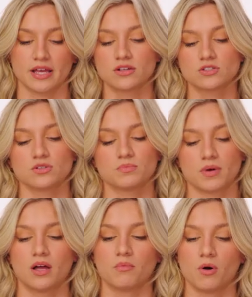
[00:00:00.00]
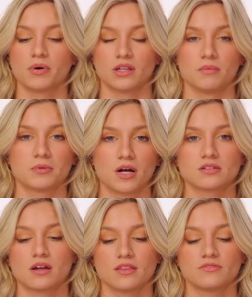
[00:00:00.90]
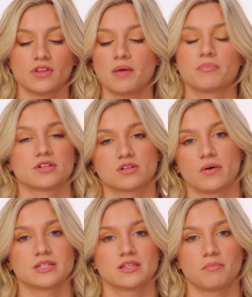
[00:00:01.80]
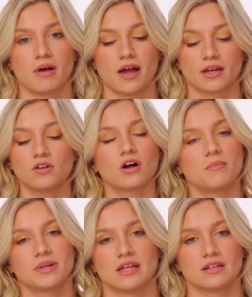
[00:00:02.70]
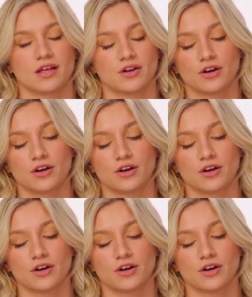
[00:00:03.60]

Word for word: I also probably won't put a lip gloss on on the flight, but it's always in the bag. It'll come in handy later.